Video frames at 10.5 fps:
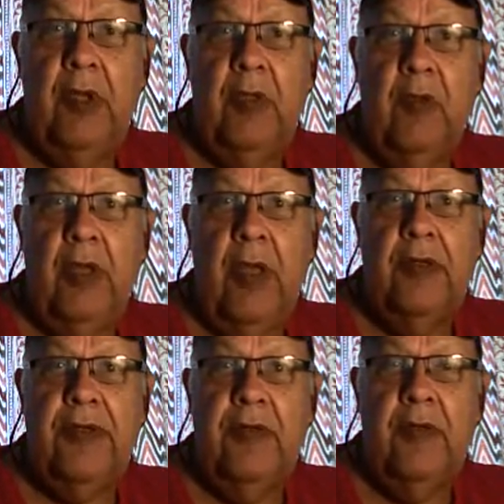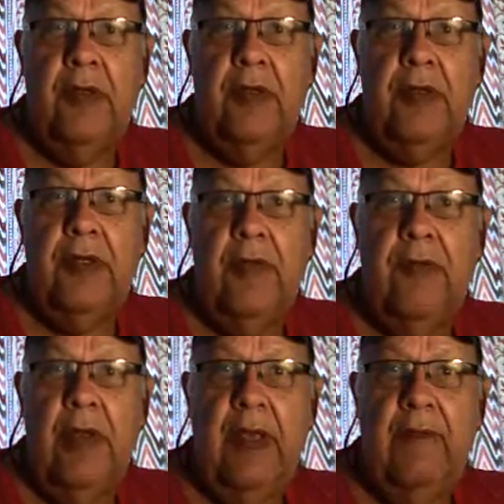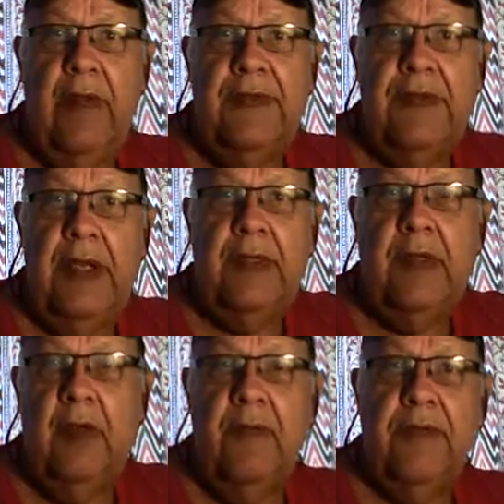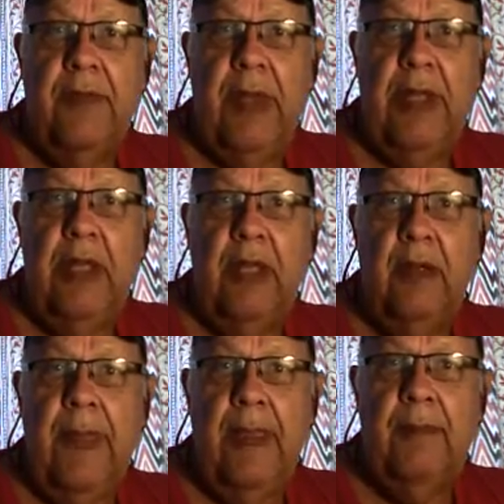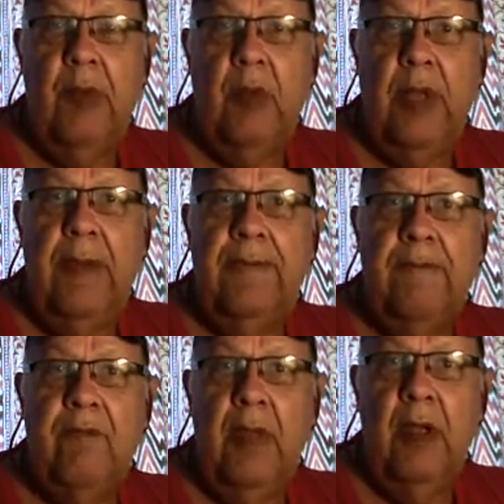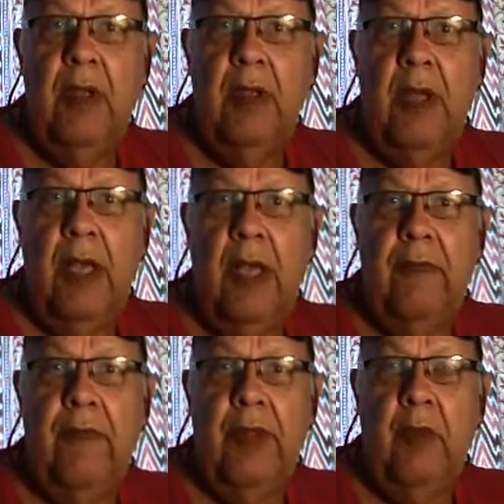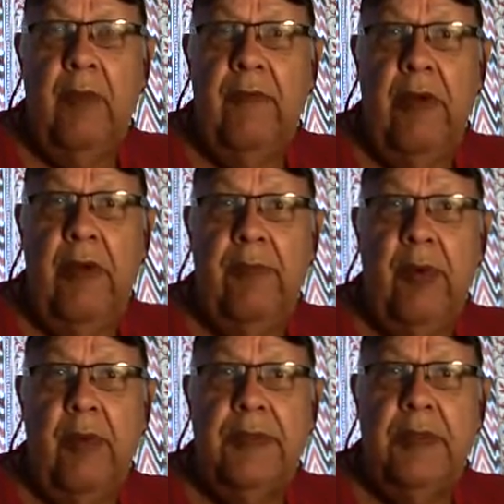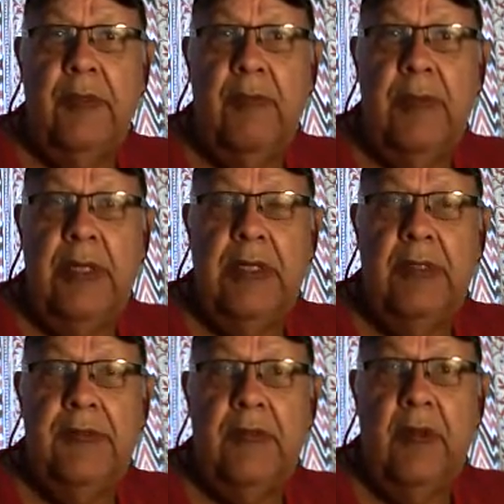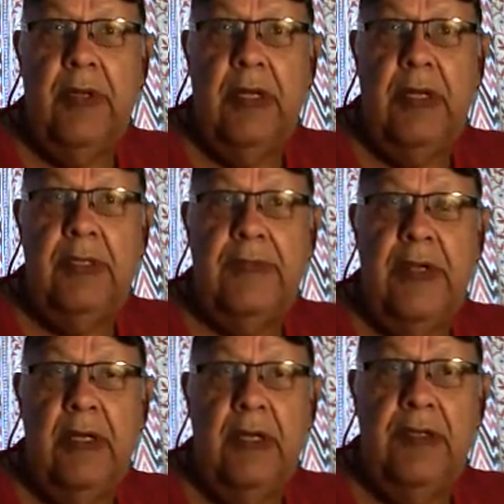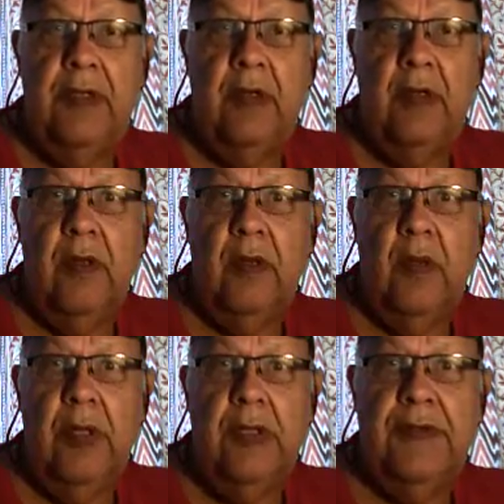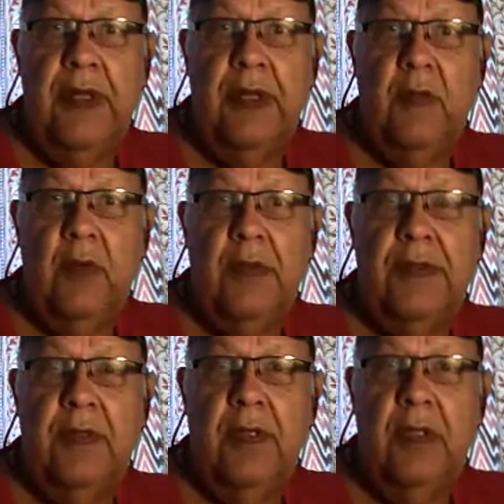You go to the VFS Centre after making a booking. They were very prompt. The meeting started at exactly 2 o'clock when they said it would